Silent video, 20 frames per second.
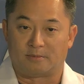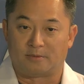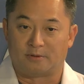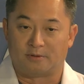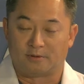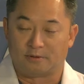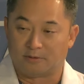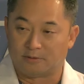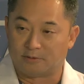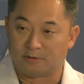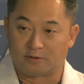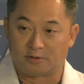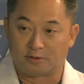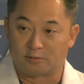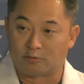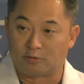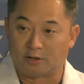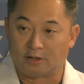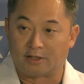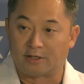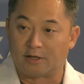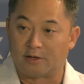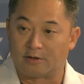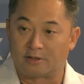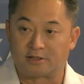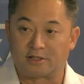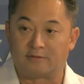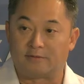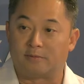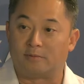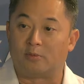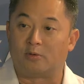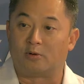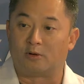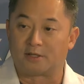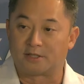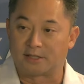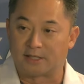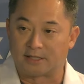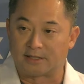you just really notice even
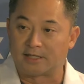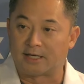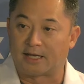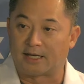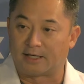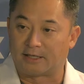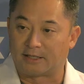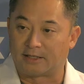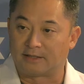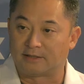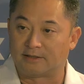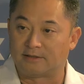more skin tightening.